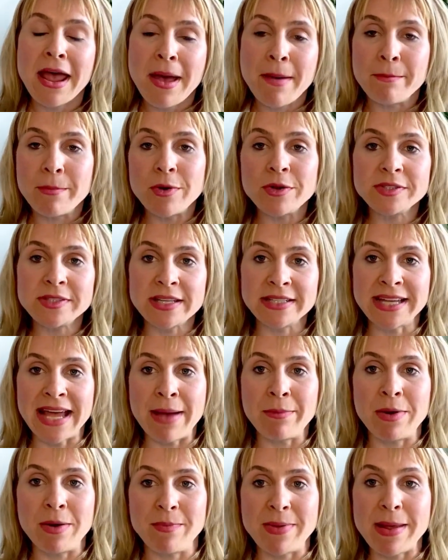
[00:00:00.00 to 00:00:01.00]
Most of the
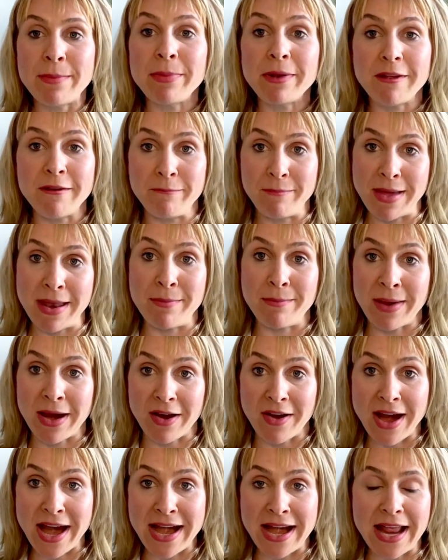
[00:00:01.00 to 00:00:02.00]
time when people have been
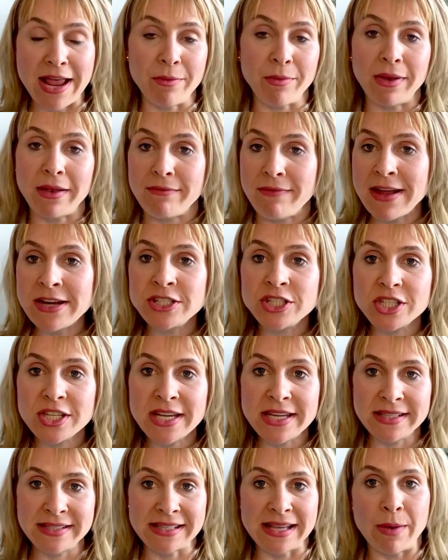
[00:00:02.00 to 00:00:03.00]
married, it will
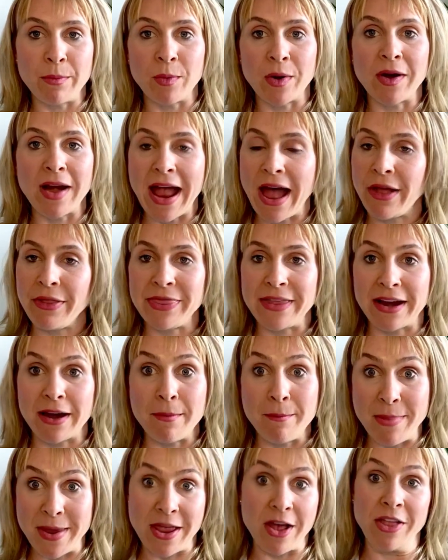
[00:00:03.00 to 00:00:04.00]
eventually somewhere out there
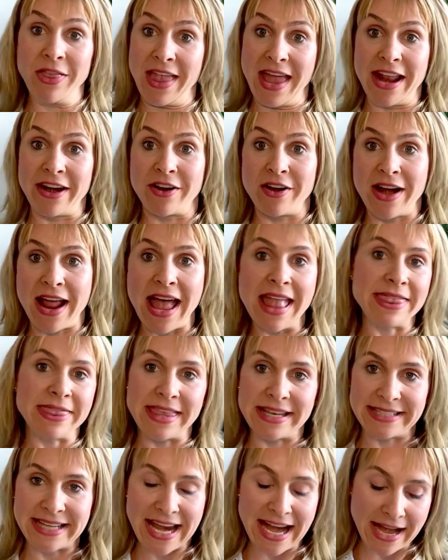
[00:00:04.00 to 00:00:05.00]
be on the internet the
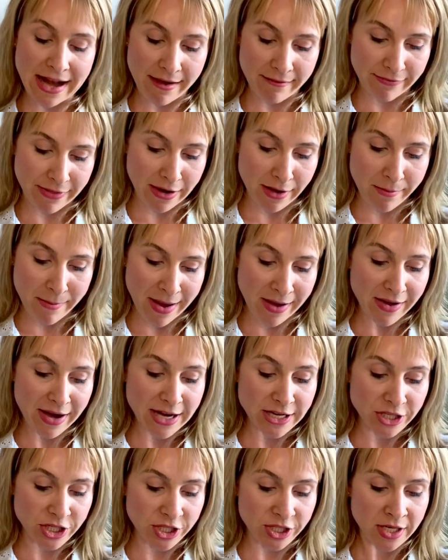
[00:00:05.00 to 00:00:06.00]
date of their
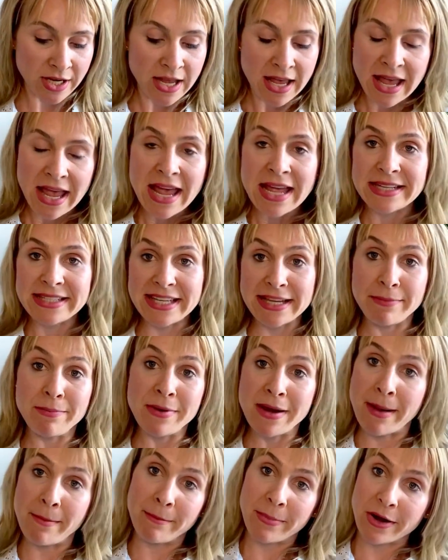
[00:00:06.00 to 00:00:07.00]
marriage. Tip
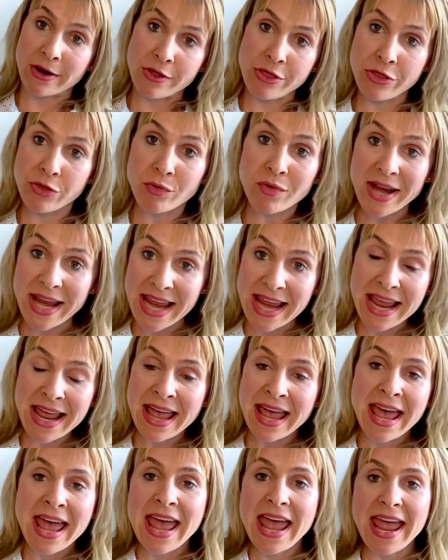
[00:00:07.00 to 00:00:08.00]
number 3
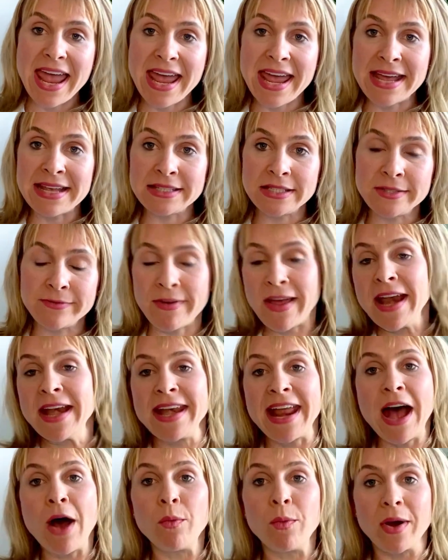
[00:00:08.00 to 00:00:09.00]
is find
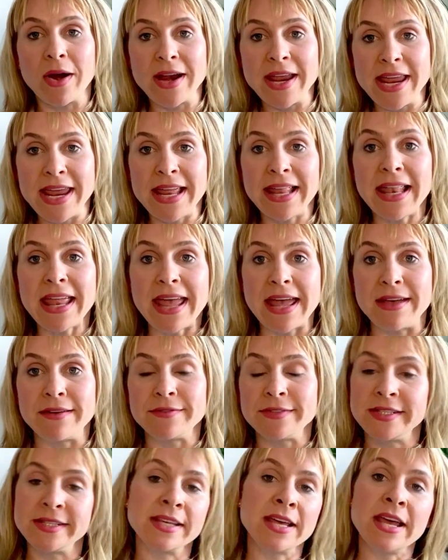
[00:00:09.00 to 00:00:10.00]
out where he
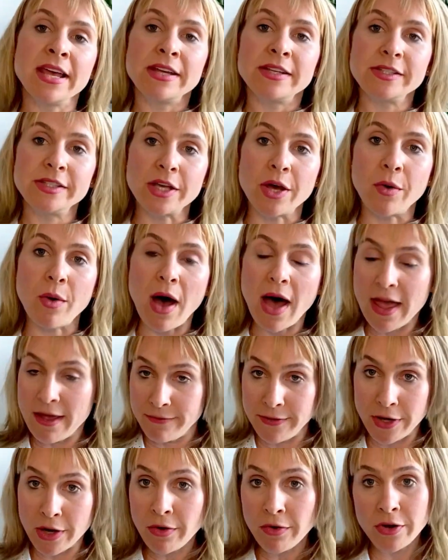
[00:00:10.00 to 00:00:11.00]
lives. So if
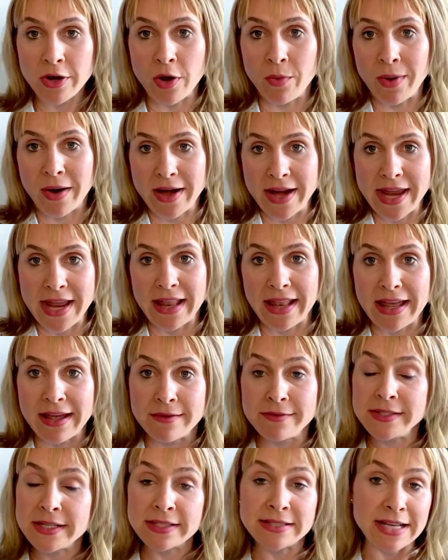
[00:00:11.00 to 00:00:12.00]
you don't know where he
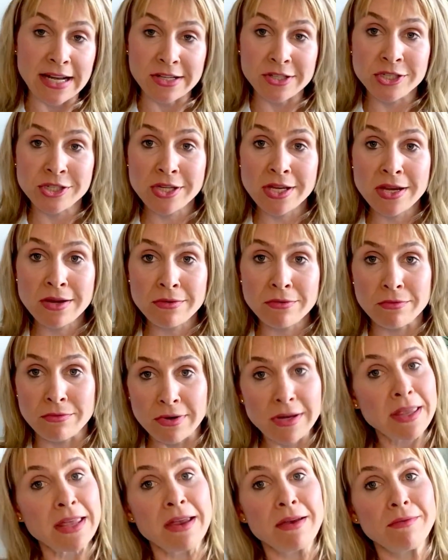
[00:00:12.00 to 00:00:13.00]
lives, it's actually
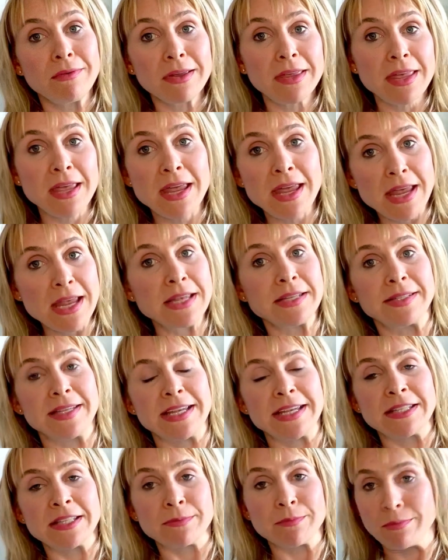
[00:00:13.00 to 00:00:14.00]
really, really
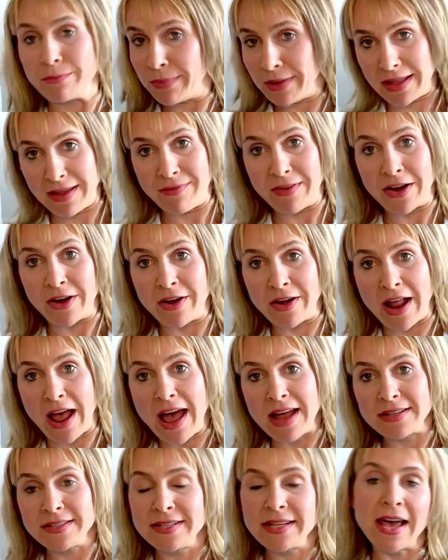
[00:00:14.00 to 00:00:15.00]
easy, believe it or
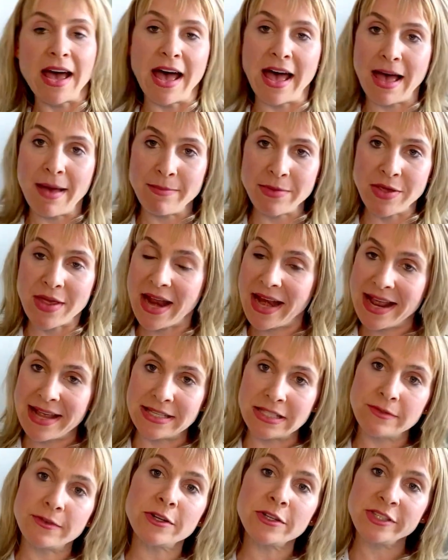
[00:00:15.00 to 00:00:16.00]
not. You get
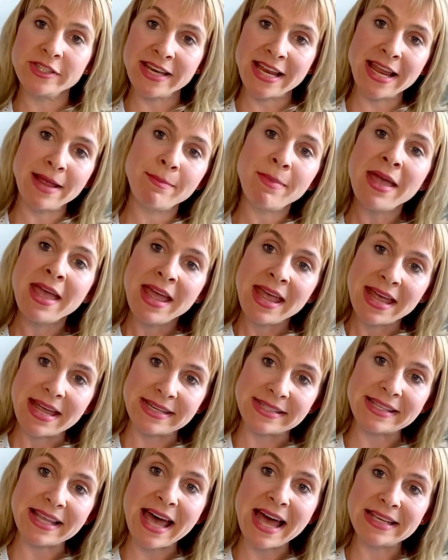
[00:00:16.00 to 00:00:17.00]
his first name,
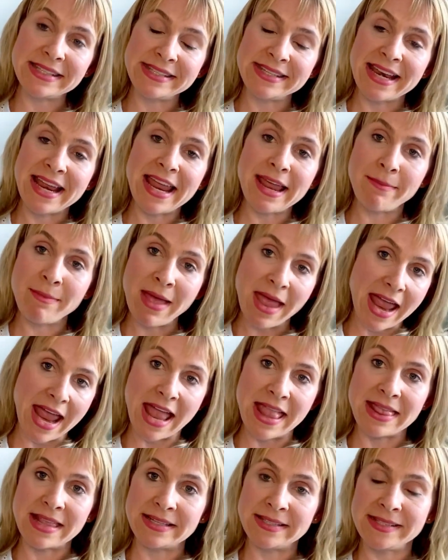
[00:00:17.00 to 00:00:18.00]
his last name,
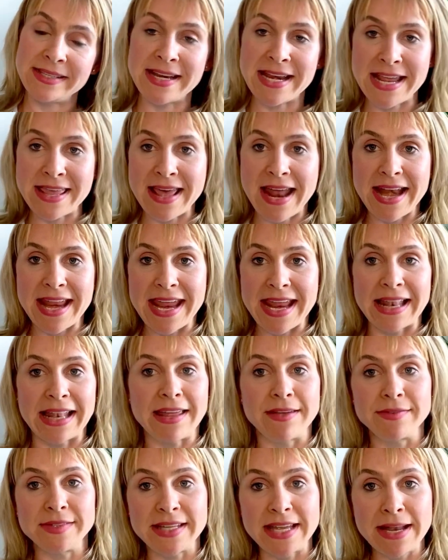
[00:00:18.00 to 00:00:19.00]
and the city that he
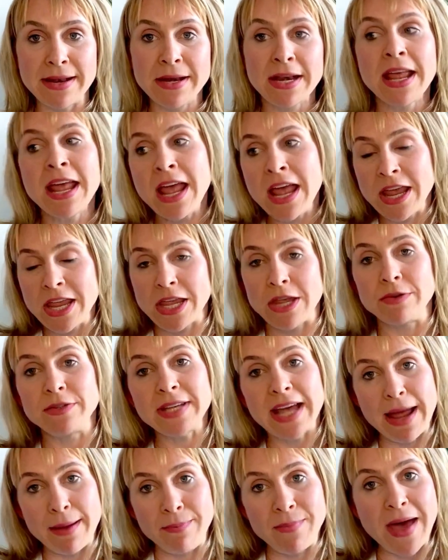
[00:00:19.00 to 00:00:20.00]
lives in. You
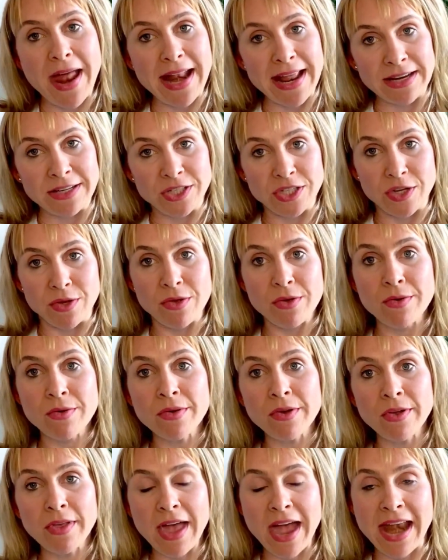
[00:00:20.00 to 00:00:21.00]
type that into
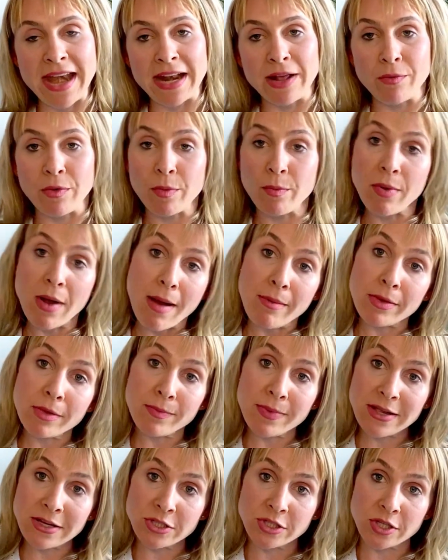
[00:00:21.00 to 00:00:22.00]
Google and it will
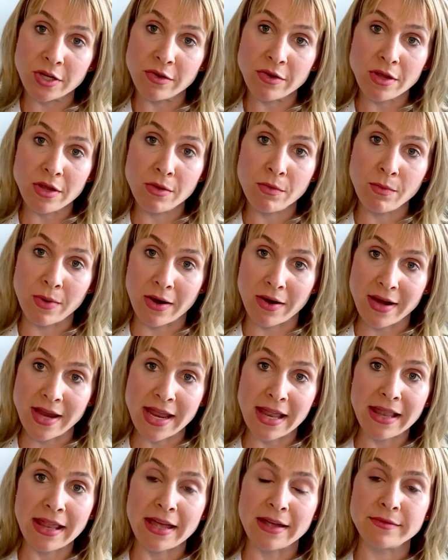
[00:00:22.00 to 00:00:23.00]
probably show you where
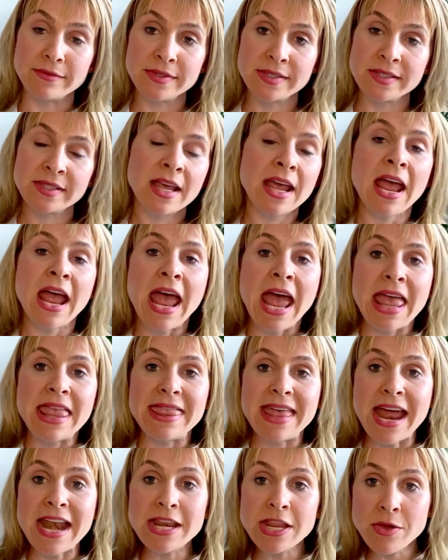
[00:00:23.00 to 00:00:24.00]
he lives.
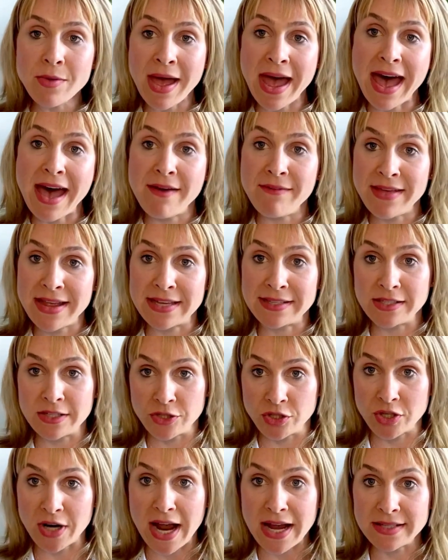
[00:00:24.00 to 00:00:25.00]
Then you have his
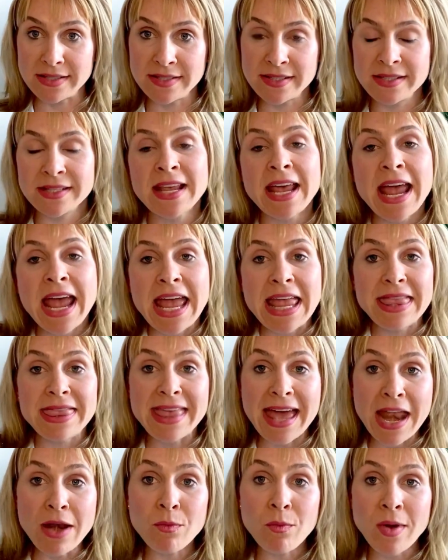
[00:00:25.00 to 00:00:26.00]
address.
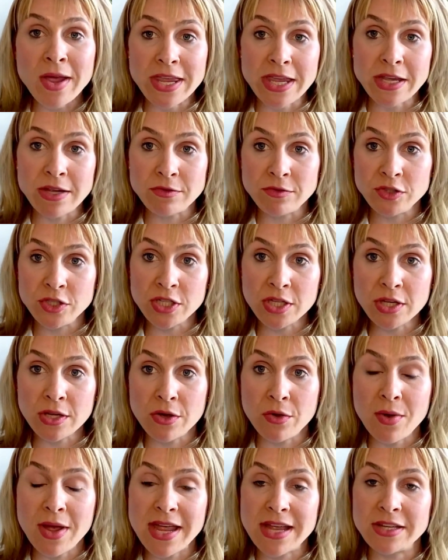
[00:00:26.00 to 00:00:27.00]
Then what you
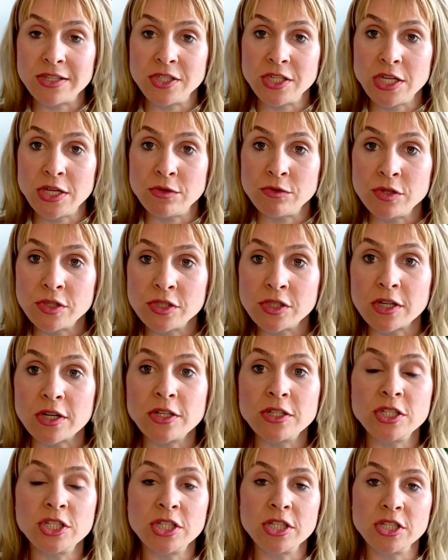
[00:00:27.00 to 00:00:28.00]
do is you
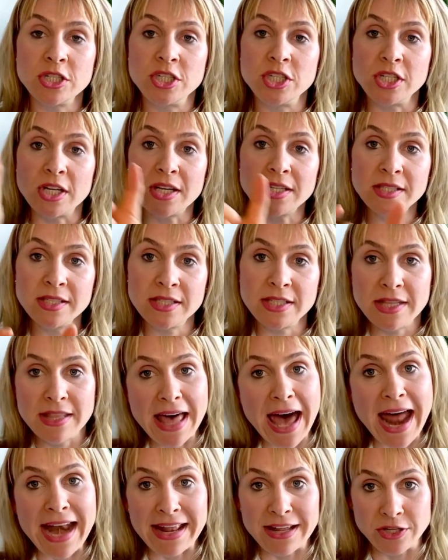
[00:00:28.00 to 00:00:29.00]
search just
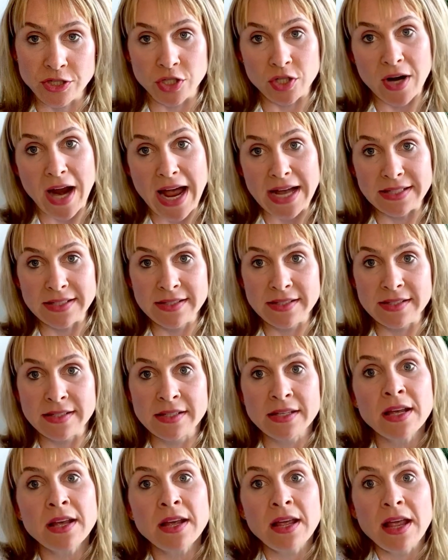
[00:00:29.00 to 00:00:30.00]
that address
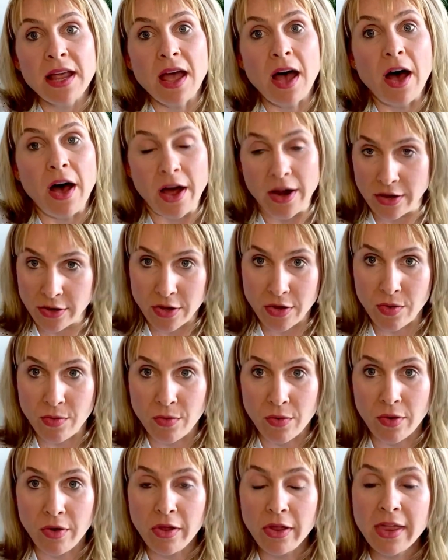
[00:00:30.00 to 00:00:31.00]
on
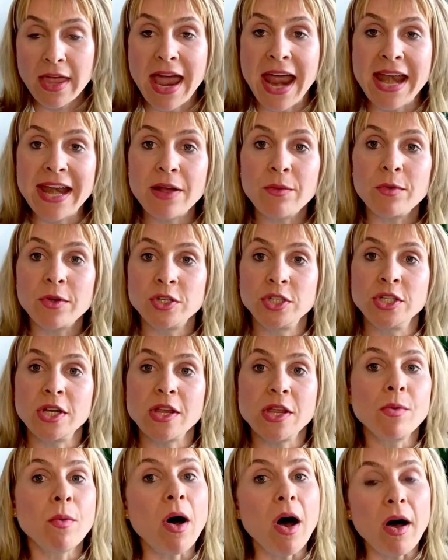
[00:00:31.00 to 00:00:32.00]
Google, and it will show
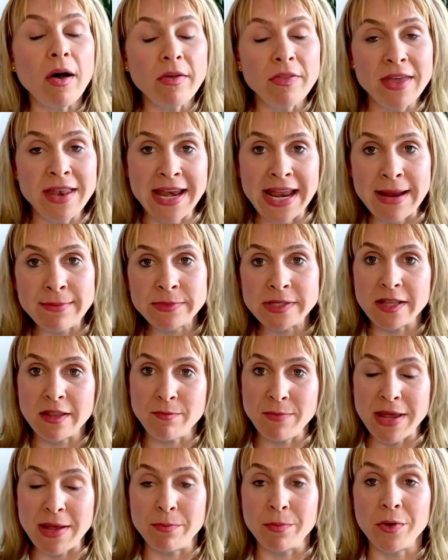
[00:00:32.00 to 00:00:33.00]
you all the names of the
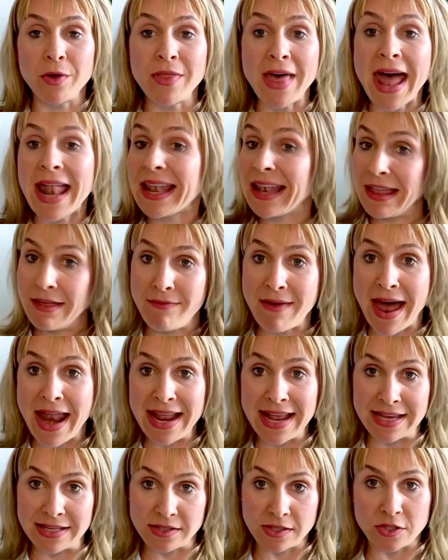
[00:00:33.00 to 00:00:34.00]
people that live at
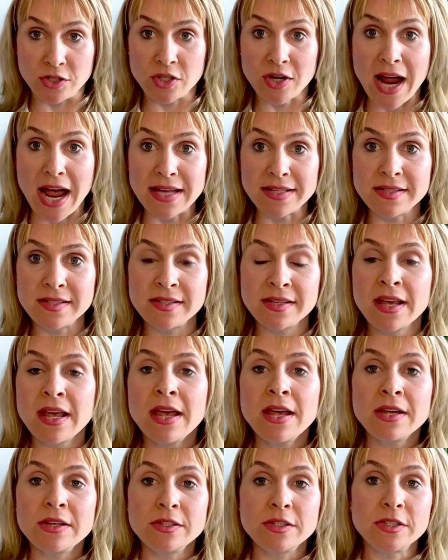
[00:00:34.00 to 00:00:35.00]
his address.
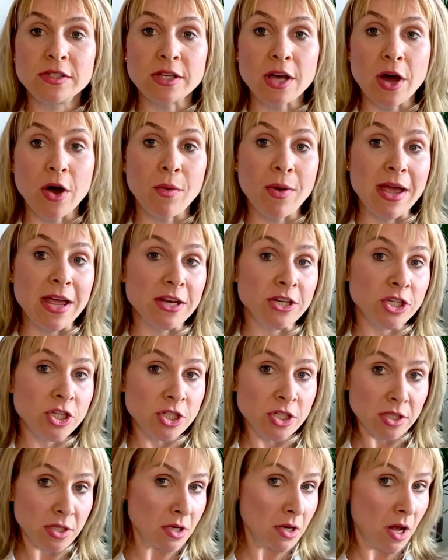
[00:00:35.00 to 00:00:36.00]
So it
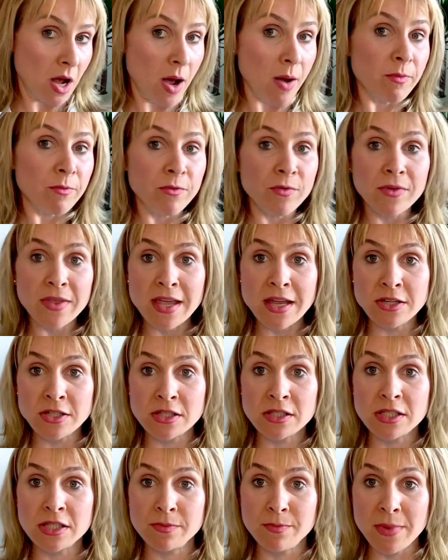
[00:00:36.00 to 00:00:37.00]
should hopefully
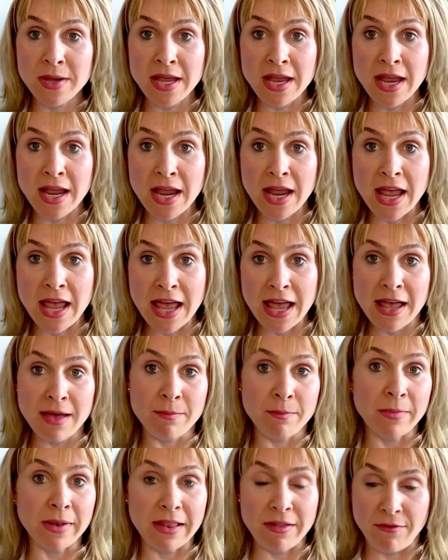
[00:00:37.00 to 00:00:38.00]
just be
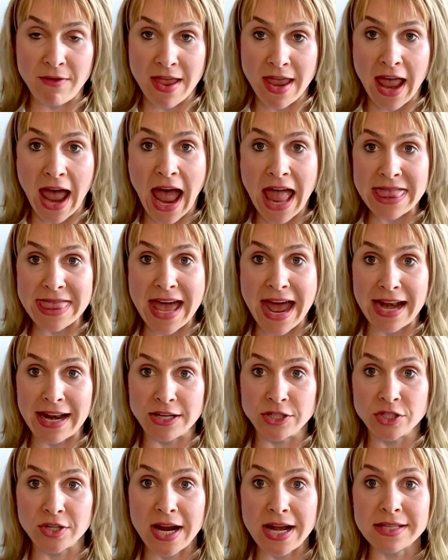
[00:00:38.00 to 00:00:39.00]
him living at that
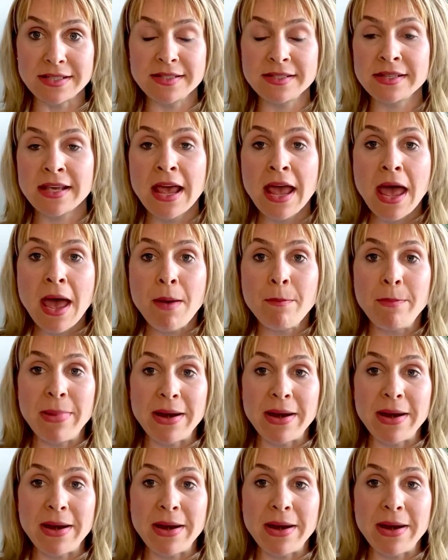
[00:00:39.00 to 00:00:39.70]
address. But